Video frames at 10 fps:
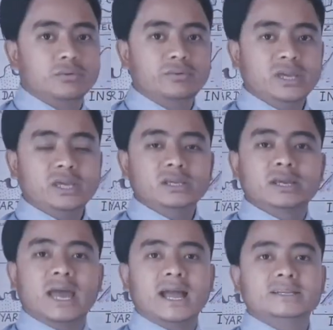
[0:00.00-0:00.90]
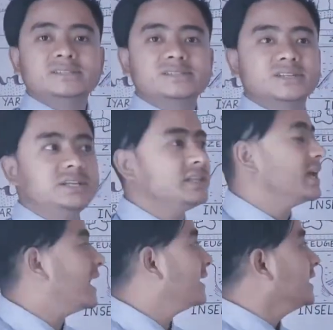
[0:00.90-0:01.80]
we had studied
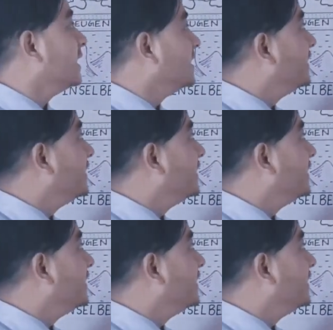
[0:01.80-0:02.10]
that